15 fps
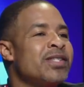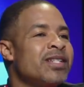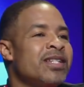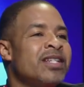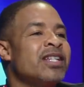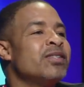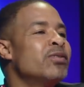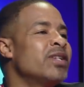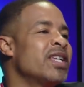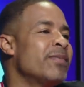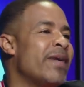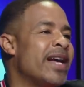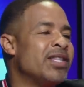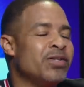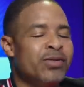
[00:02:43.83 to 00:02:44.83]
We'll get
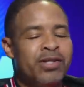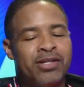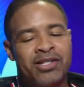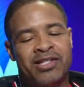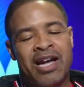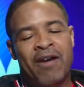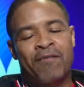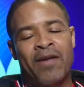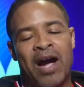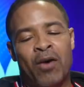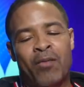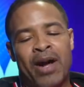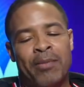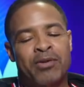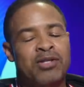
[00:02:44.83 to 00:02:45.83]
back to it. Your top 5
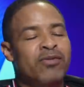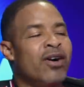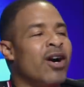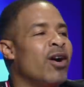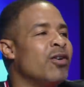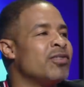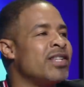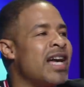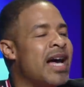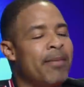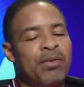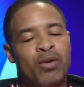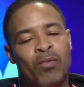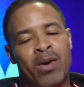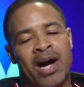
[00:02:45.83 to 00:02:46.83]
rappers of all time
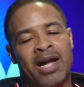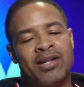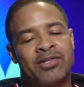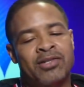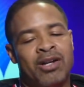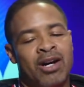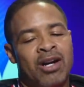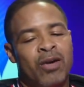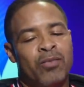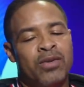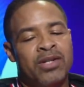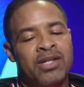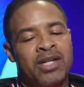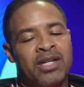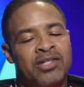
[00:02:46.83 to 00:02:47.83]
and why. Let's start off
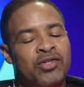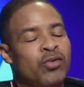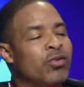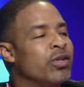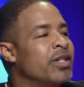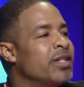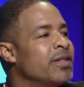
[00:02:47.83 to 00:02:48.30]
with Soren.